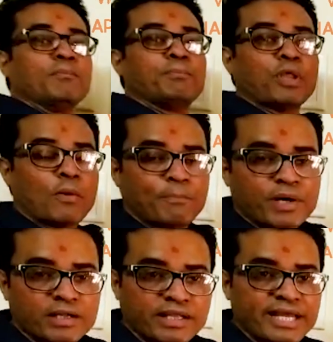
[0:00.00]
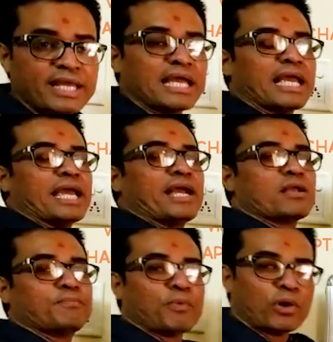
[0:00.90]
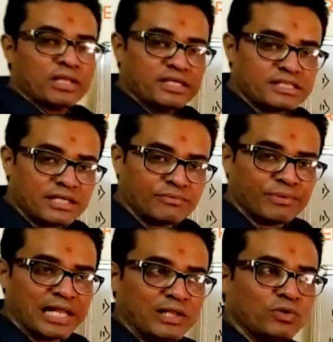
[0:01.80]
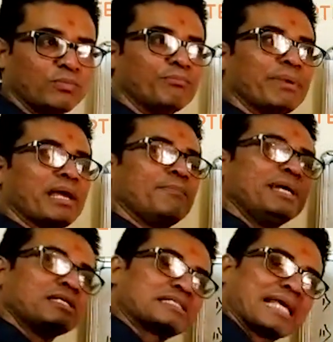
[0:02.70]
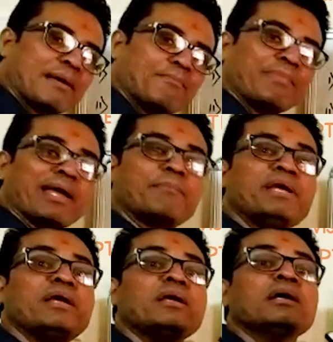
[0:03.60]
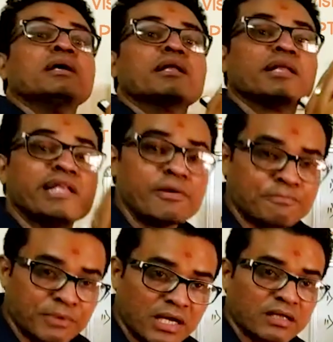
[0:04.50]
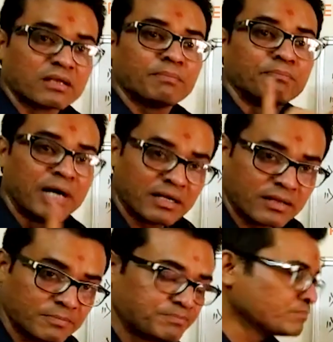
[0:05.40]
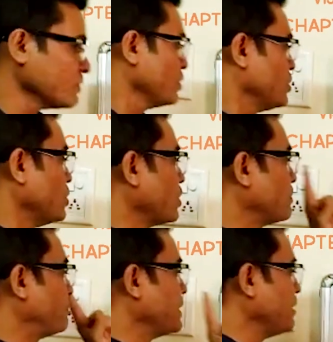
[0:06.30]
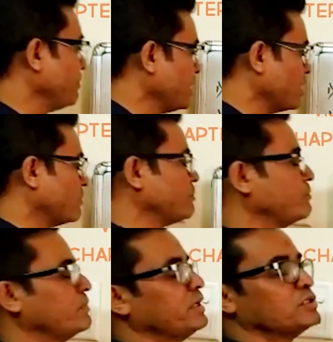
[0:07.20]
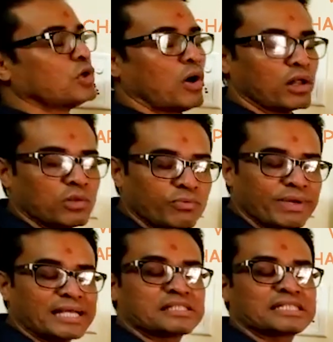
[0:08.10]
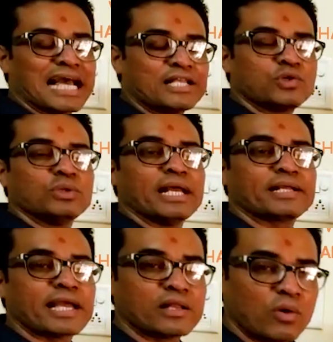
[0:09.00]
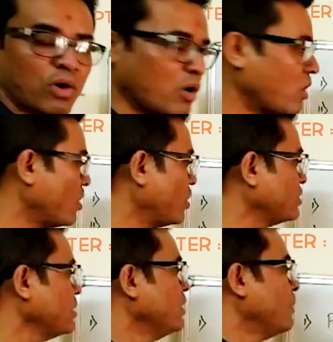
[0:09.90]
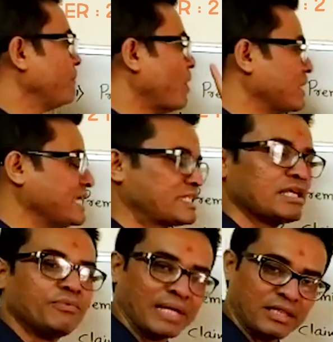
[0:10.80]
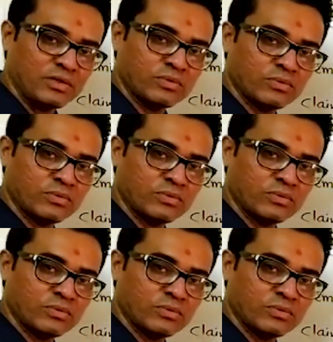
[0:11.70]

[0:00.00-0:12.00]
Property and policy value may be same, may be different, but your premium is always calculated on policy value.